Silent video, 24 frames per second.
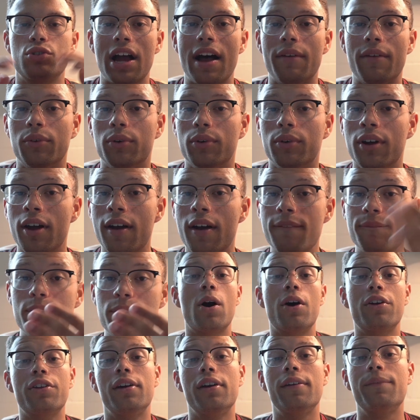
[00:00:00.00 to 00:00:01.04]
to travel
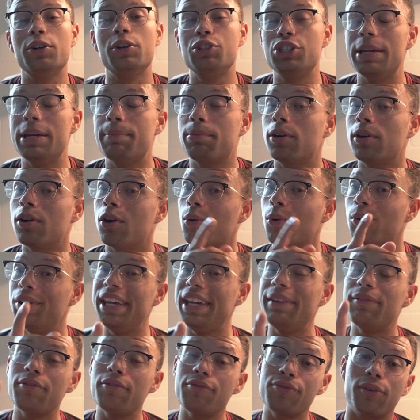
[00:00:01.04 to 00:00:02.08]
farther for cheaper
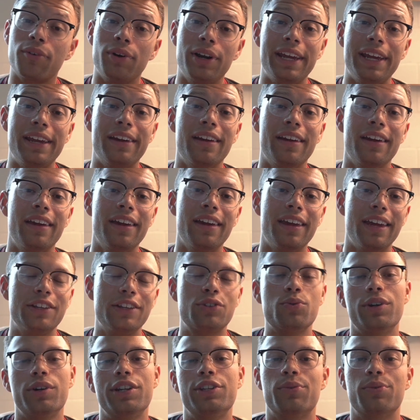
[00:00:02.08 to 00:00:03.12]
or even free
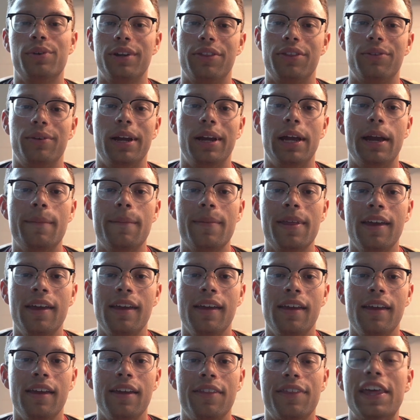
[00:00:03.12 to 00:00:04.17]
in 2023.
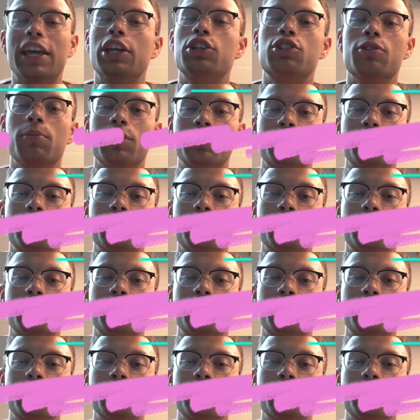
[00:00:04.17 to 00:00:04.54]
Thank you